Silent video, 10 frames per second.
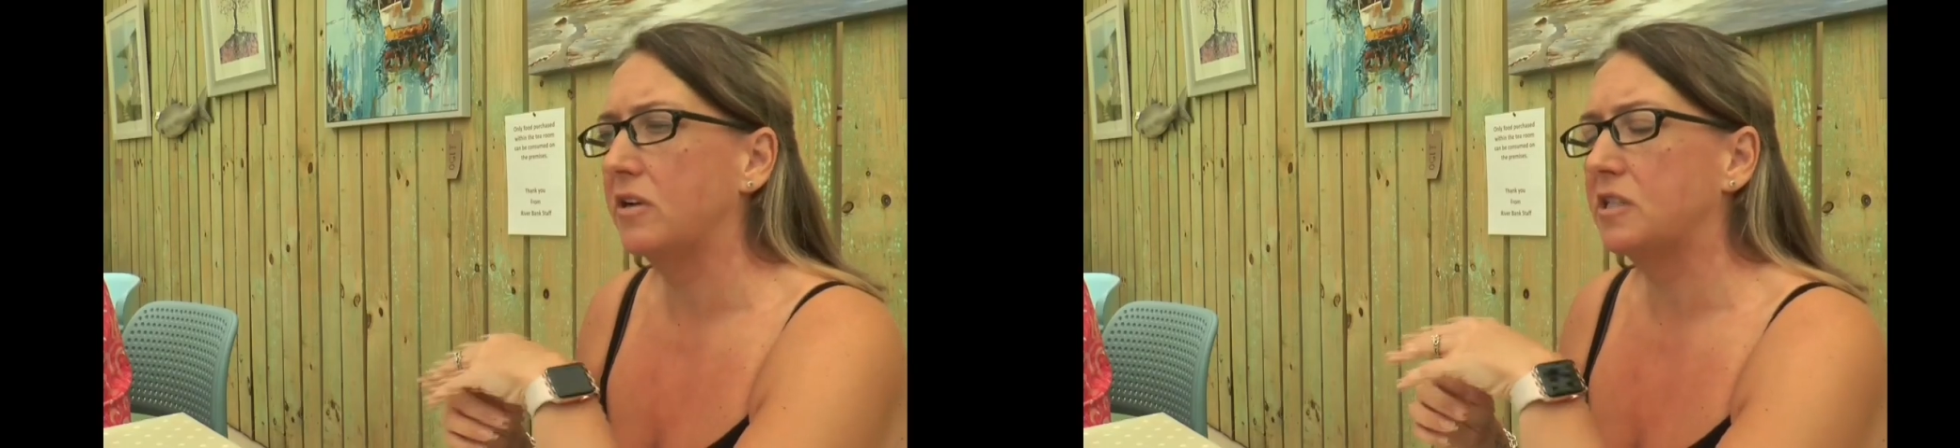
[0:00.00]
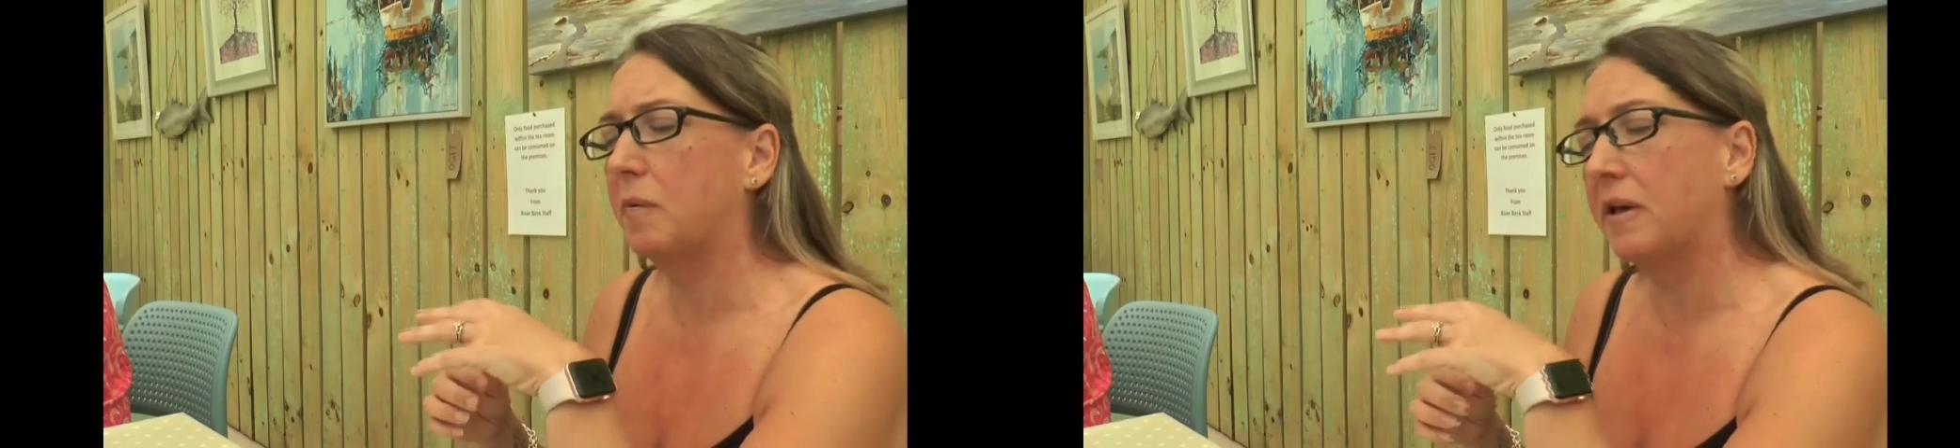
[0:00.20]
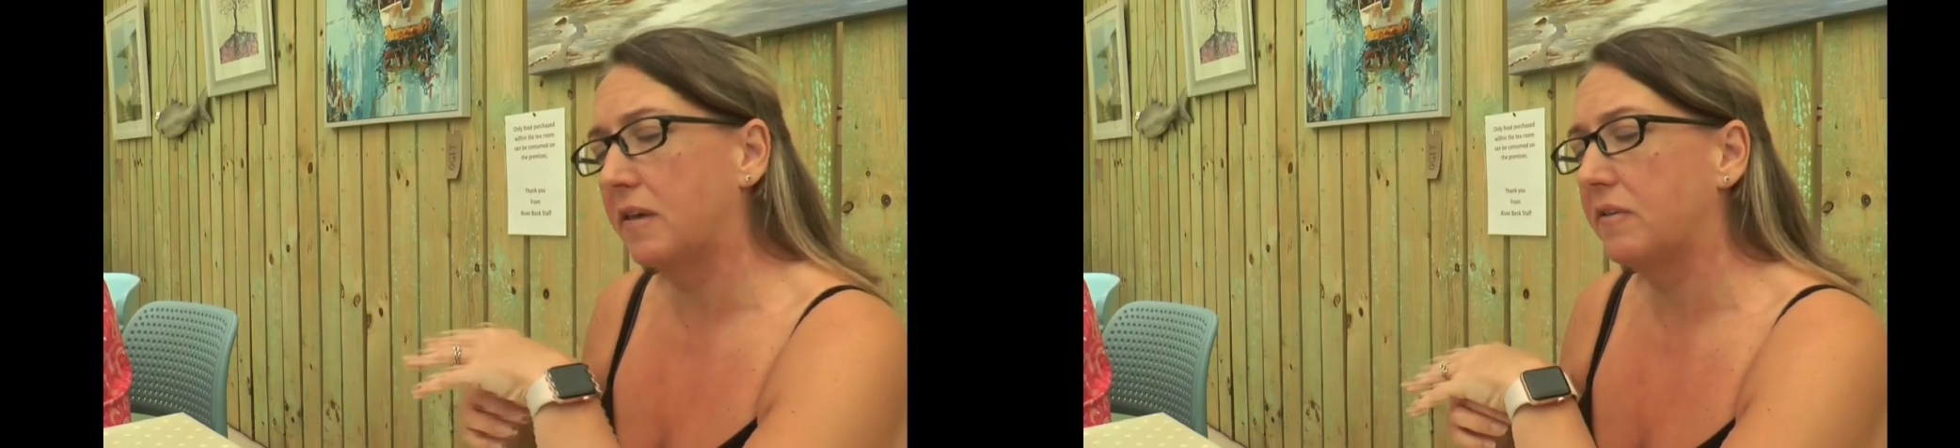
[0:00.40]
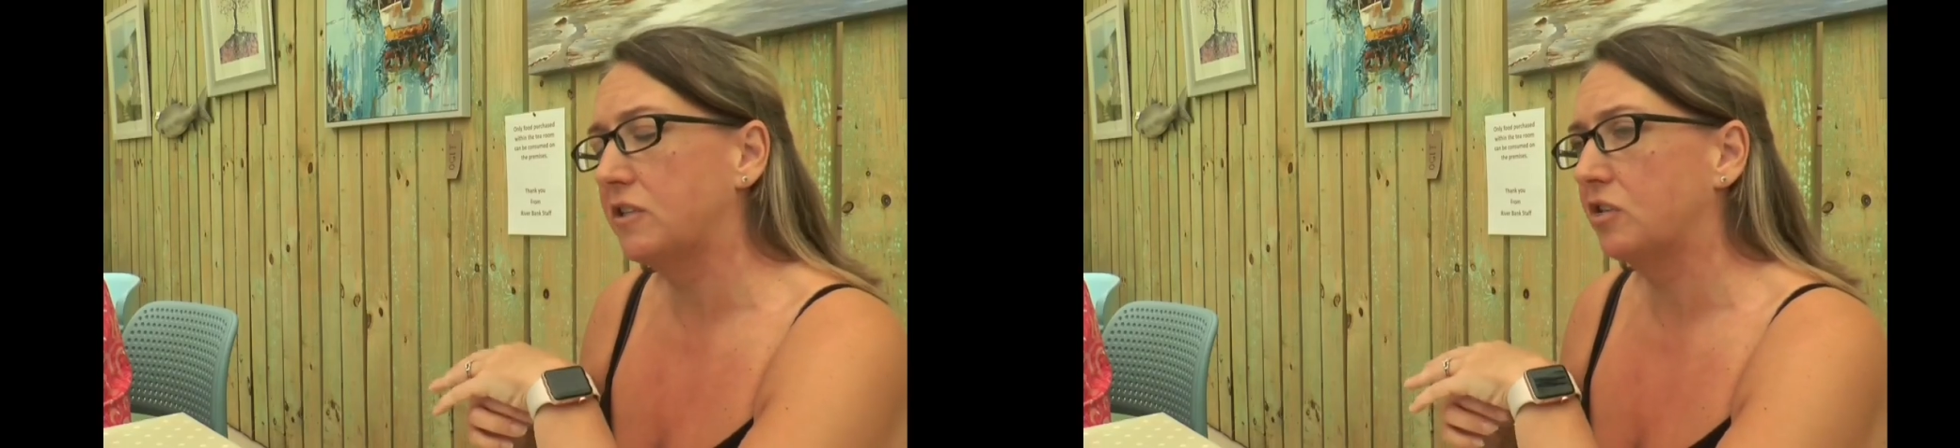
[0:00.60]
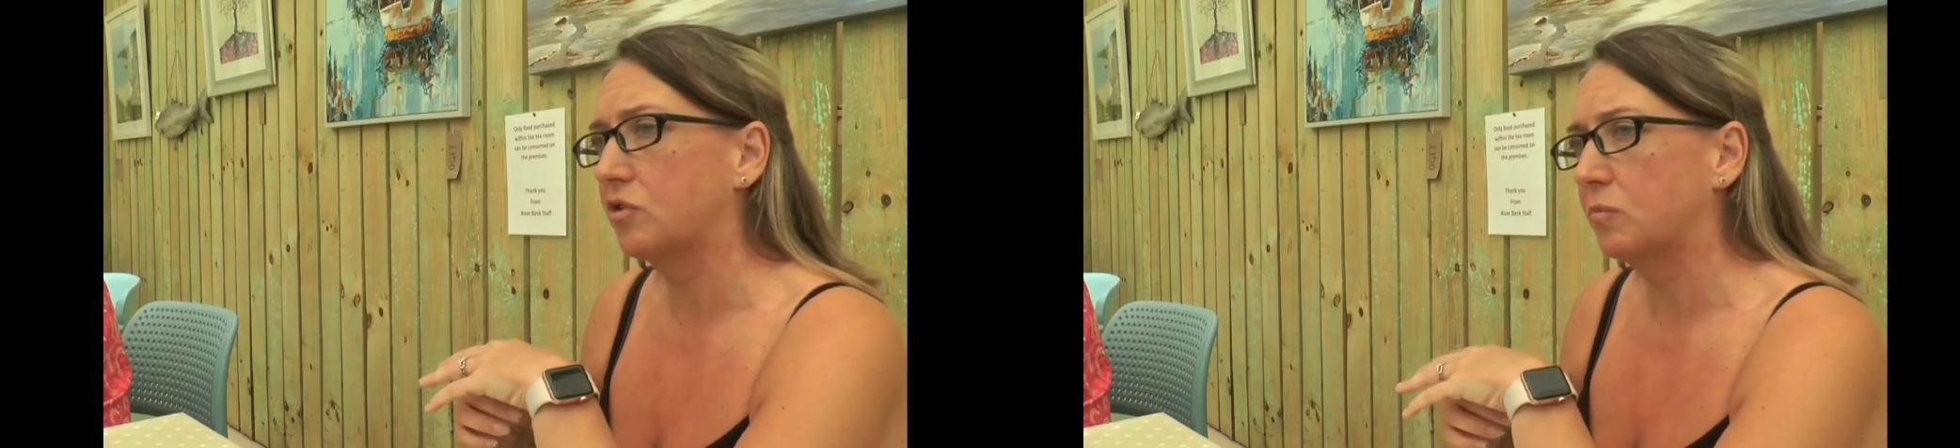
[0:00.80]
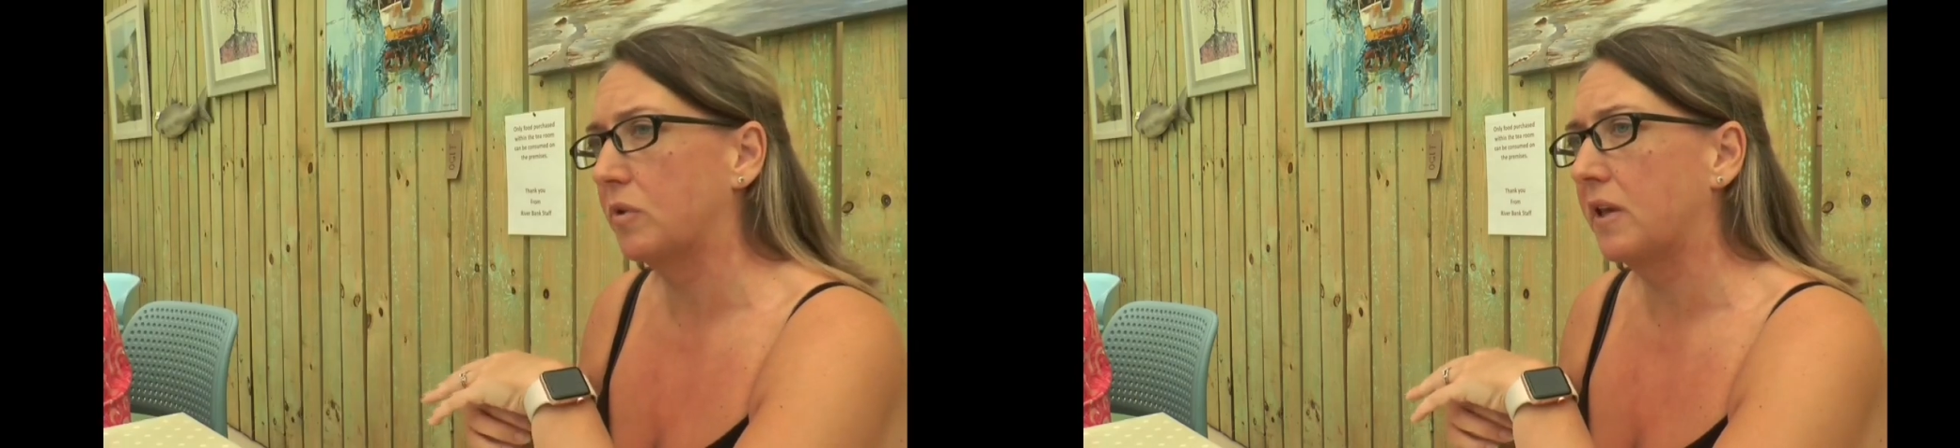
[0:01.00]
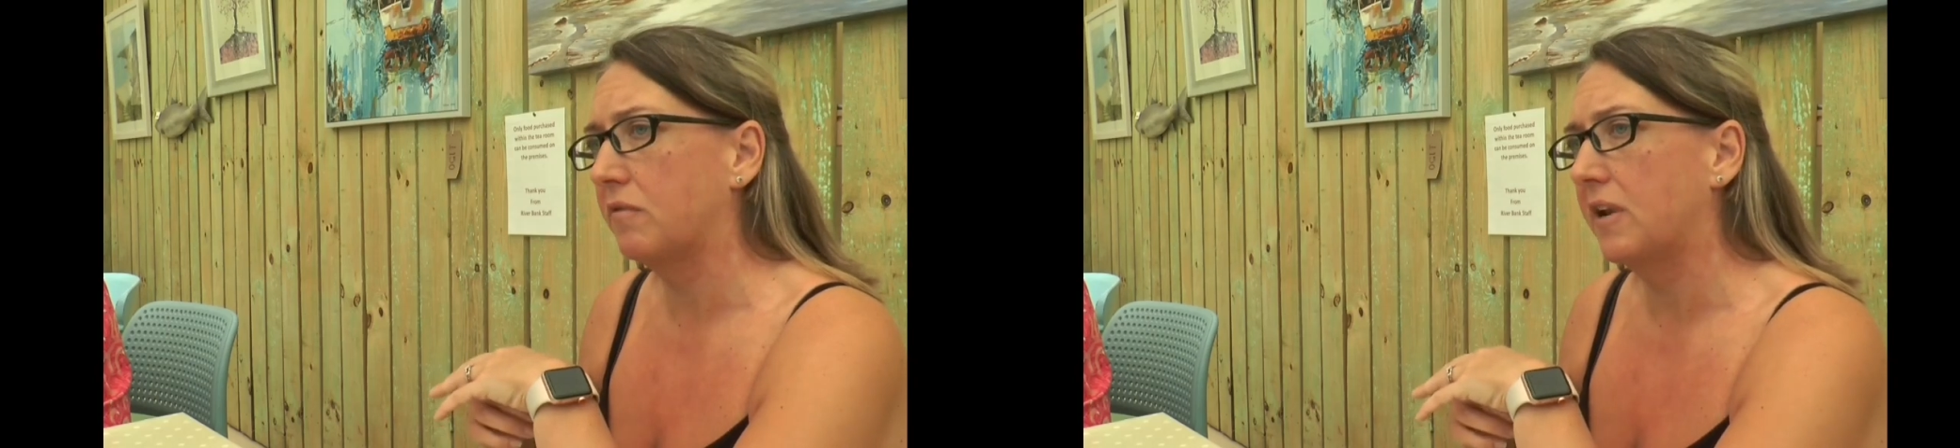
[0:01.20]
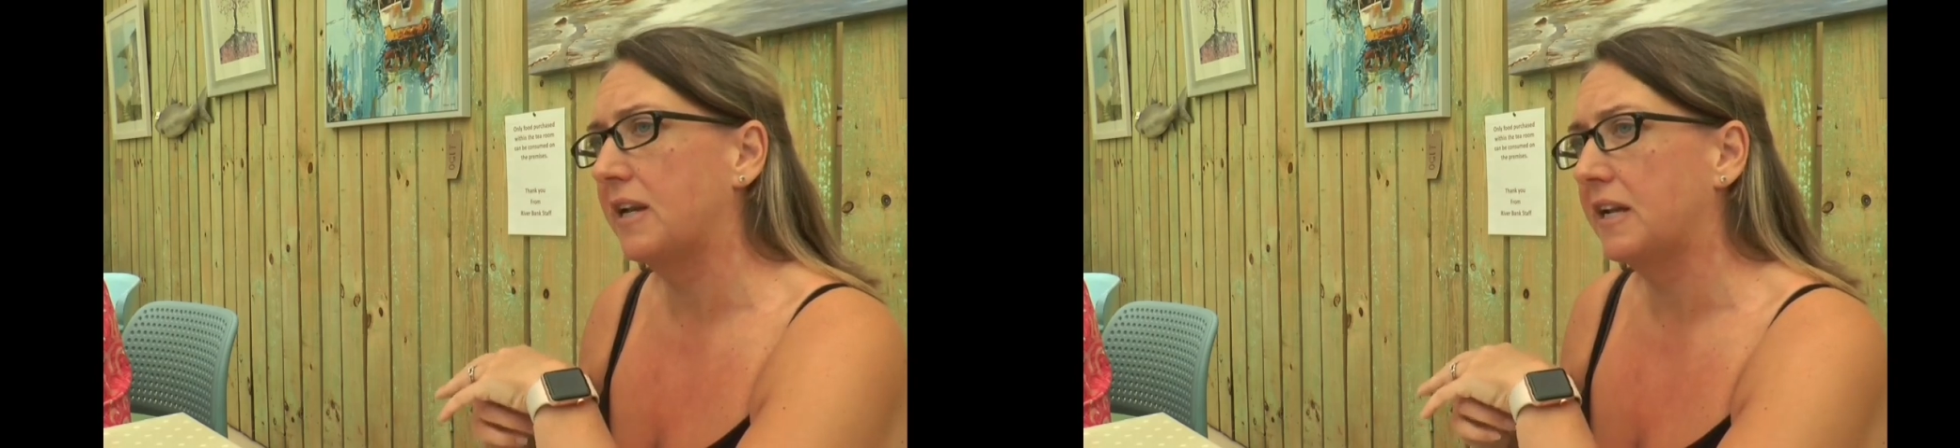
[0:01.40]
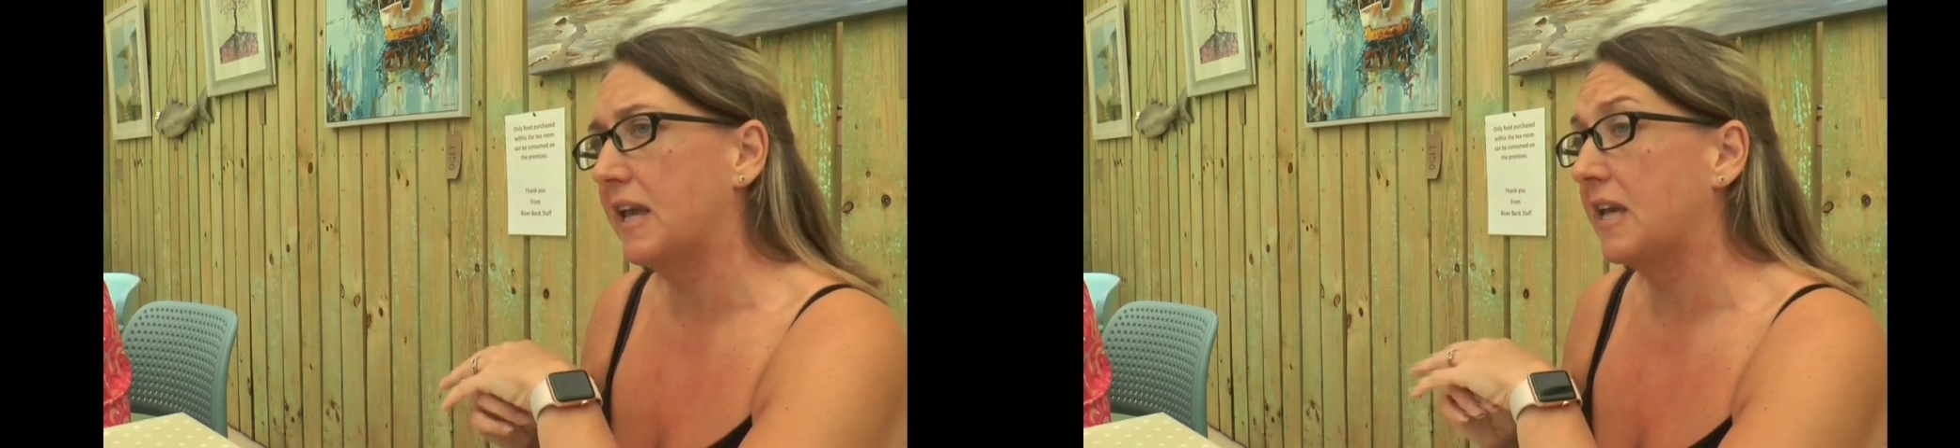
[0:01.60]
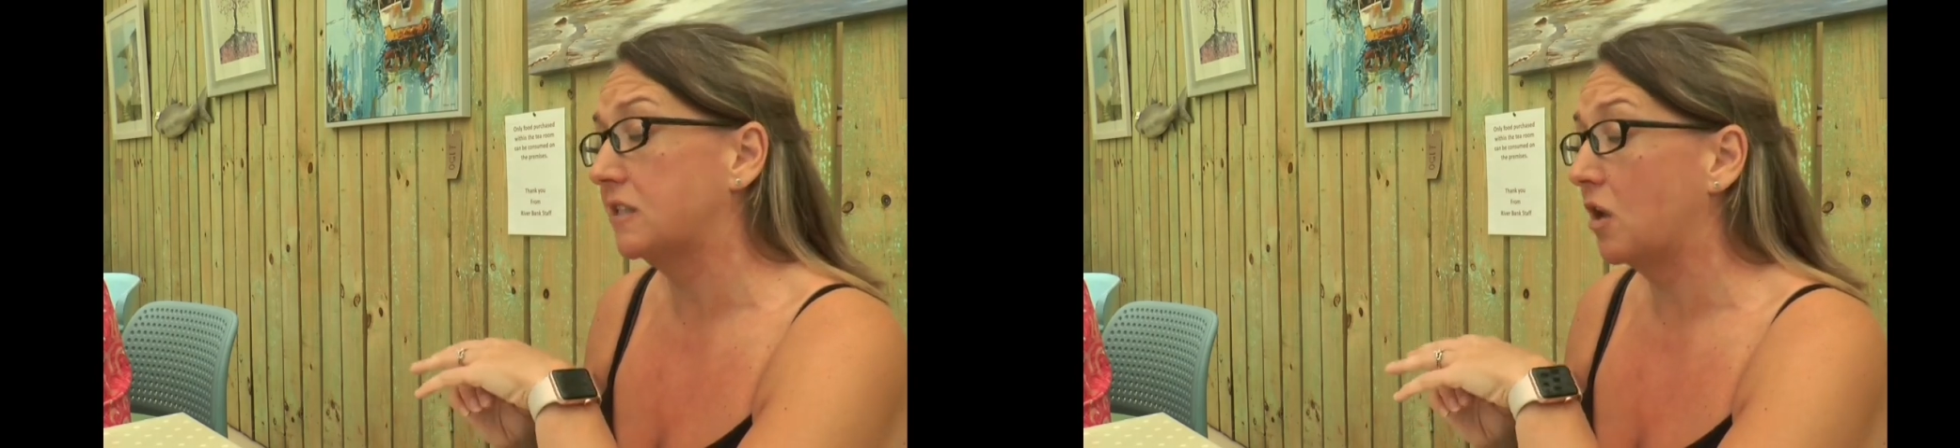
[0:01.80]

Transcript: and it's about giving children what they really need.